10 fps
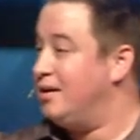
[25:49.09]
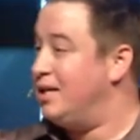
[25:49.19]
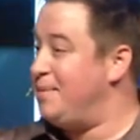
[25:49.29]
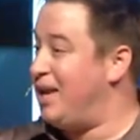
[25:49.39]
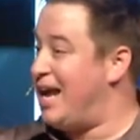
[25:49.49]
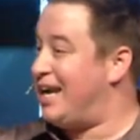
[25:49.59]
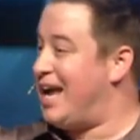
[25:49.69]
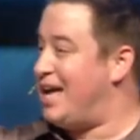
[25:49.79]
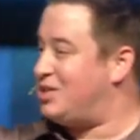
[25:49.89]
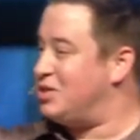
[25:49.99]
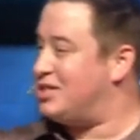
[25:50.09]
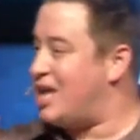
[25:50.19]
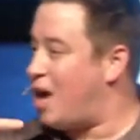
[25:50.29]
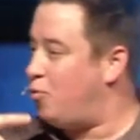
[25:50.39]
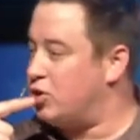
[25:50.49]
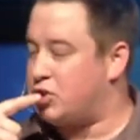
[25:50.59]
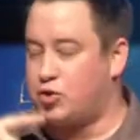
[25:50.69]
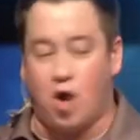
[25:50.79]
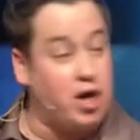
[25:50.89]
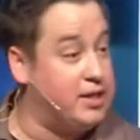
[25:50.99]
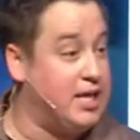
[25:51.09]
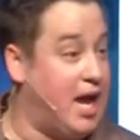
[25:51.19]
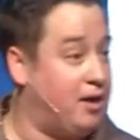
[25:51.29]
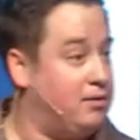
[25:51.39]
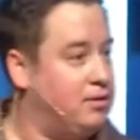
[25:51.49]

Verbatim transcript: they'd be like, yeah, that dude's not real strong at that.